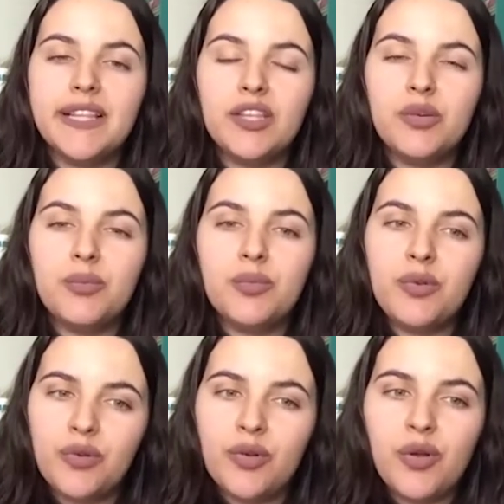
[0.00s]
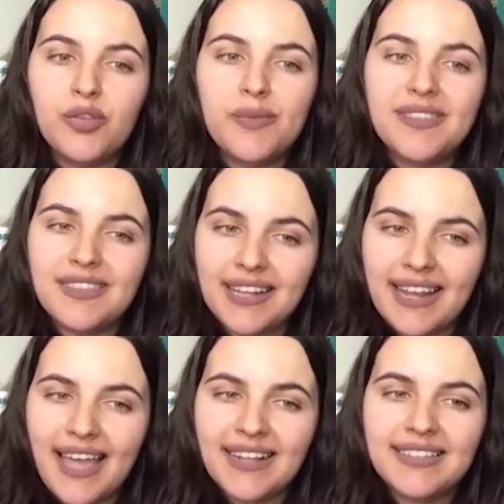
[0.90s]
You're going to be
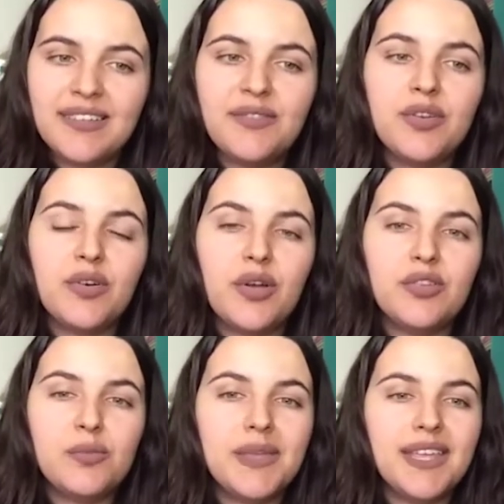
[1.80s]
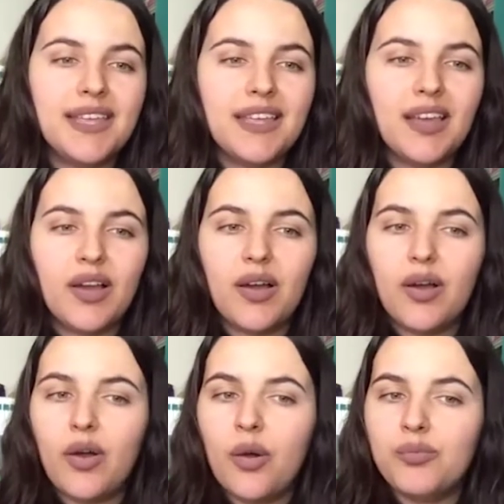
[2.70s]
selective, you're going to be
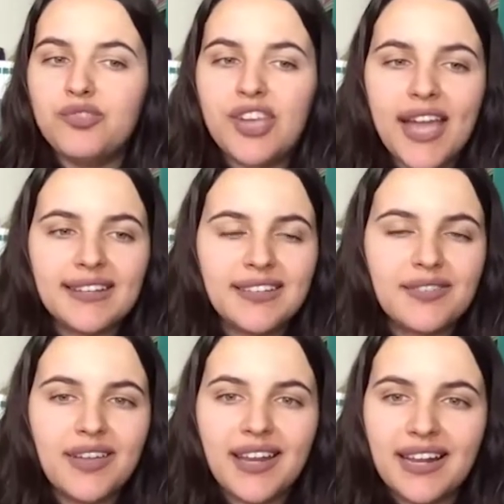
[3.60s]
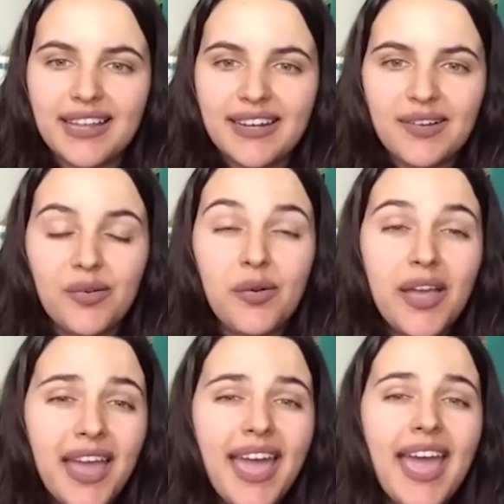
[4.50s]
objective, analytical,
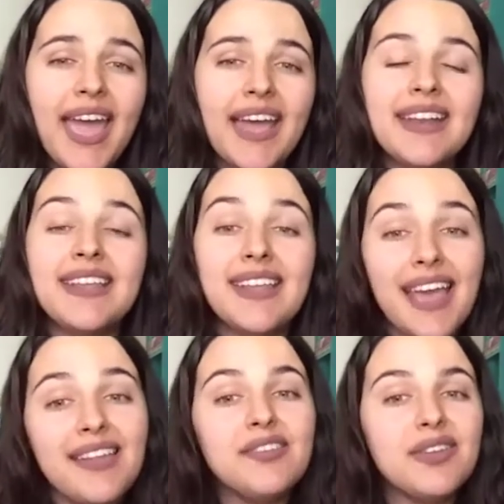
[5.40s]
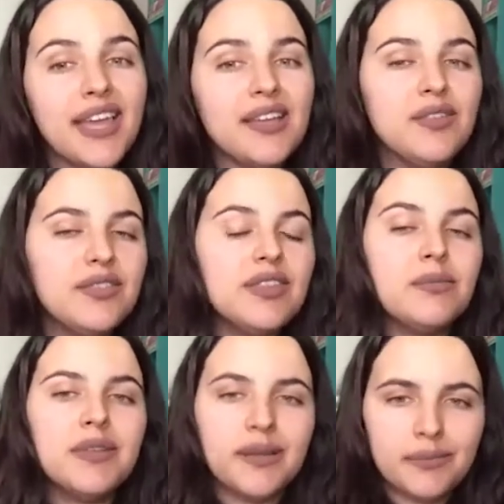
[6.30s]
and yes, you can use
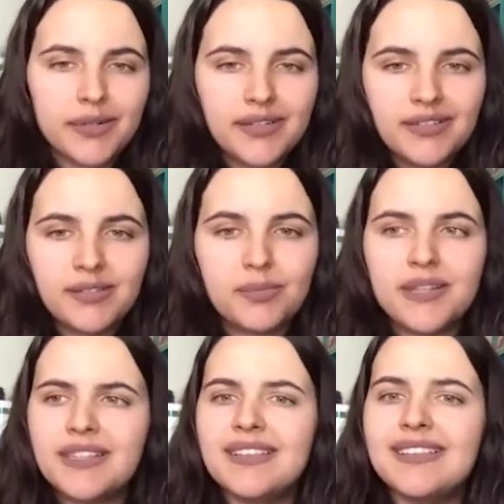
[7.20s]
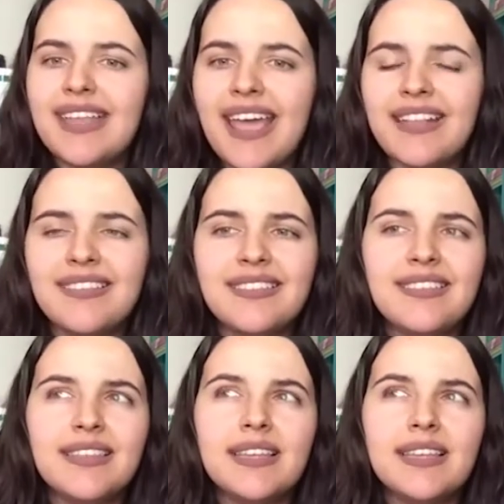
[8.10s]
some numbers, but that's